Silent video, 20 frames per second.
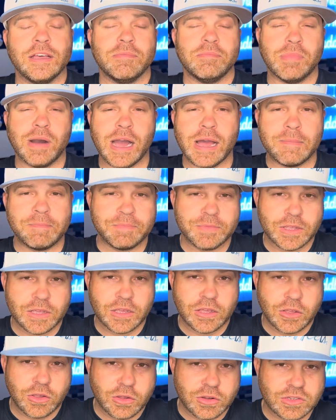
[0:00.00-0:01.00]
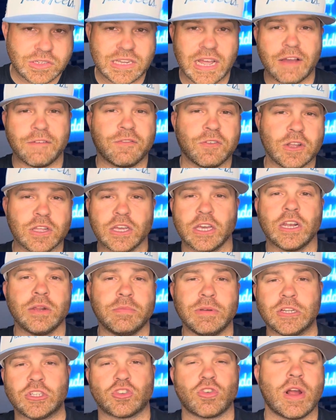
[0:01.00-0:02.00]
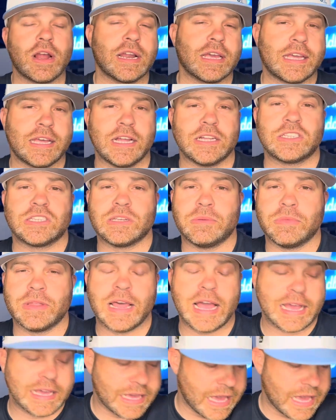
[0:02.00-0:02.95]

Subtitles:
But definitely going to be trying to catch some of that